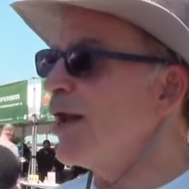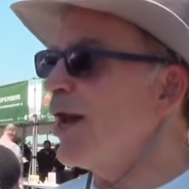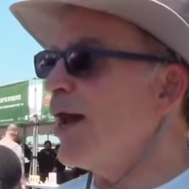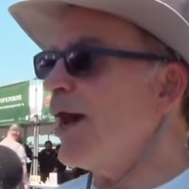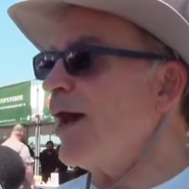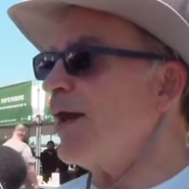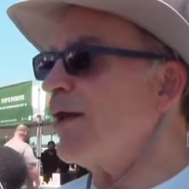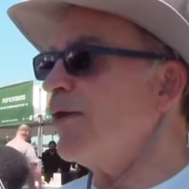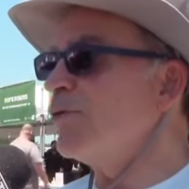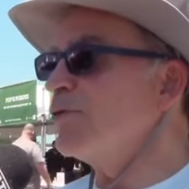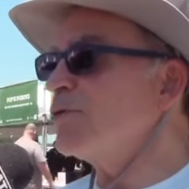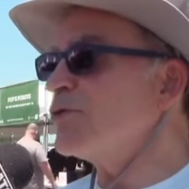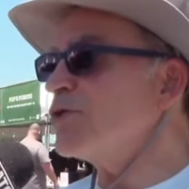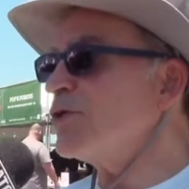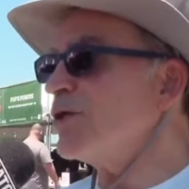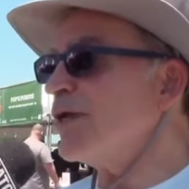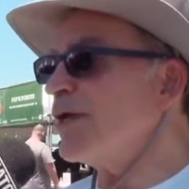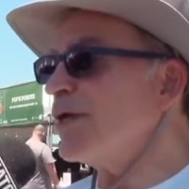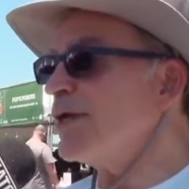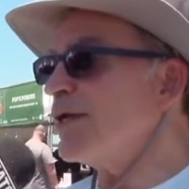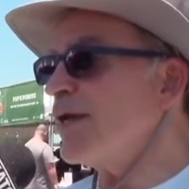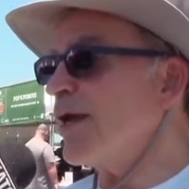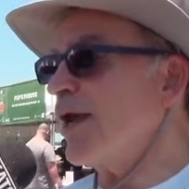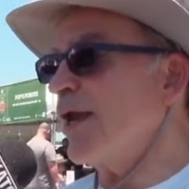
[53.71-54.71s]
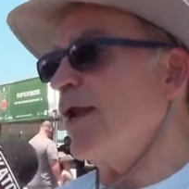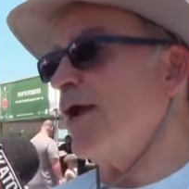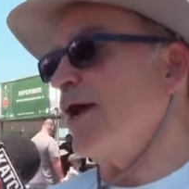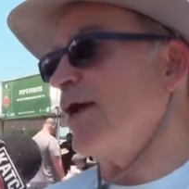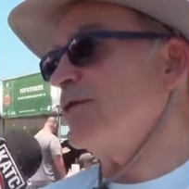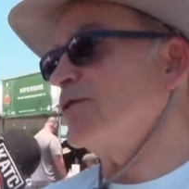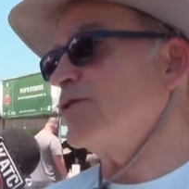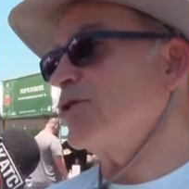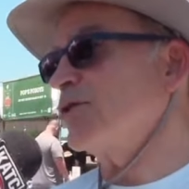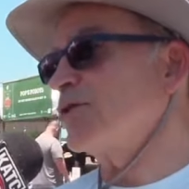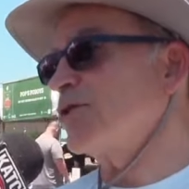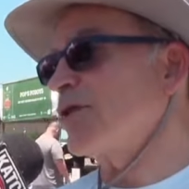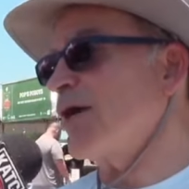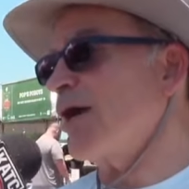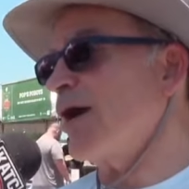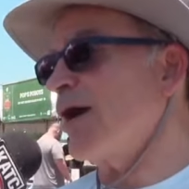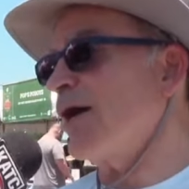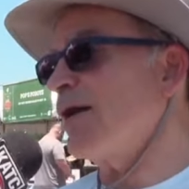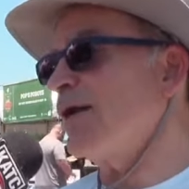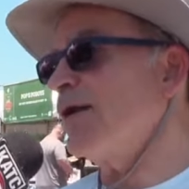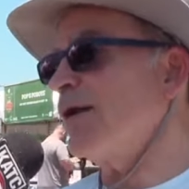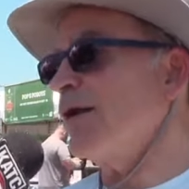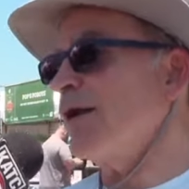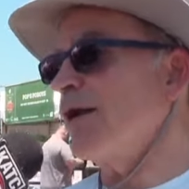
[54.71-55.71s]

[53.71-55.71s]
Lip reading: I don't see it yet. I just got here. I